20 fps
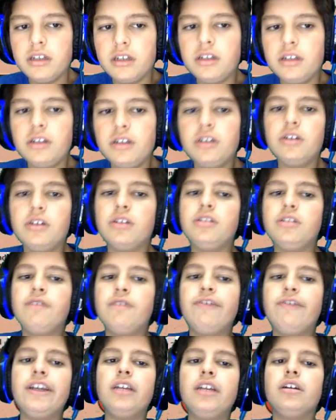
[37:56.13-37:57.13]
good? Do you
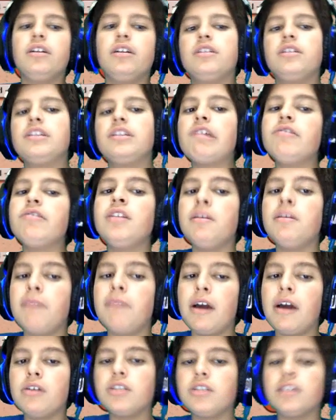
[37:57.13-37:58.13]
think 17
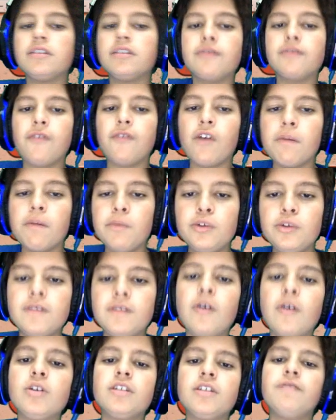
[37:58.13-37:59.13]
mountains, 4
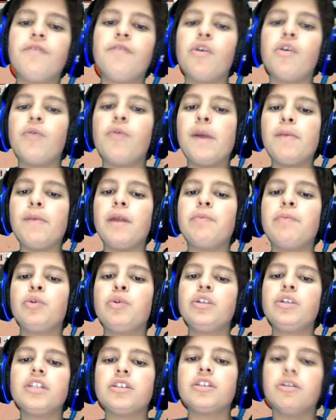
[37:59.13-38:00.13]
Mutavaults, and 4 Ravnica
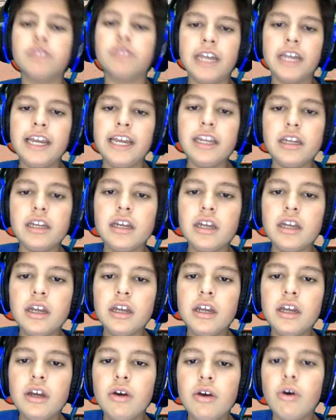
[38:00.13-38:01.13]
Ruins is okay?
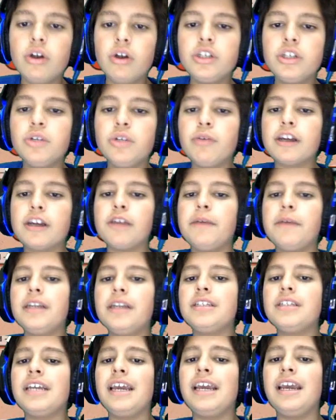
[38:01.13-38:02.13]
Or do you
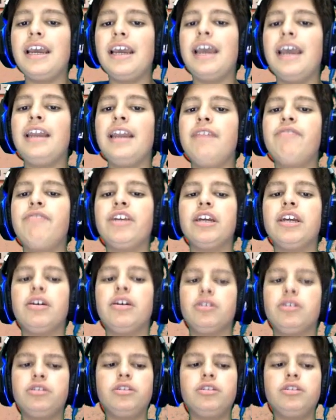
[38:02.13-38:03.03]
recommend anything else to the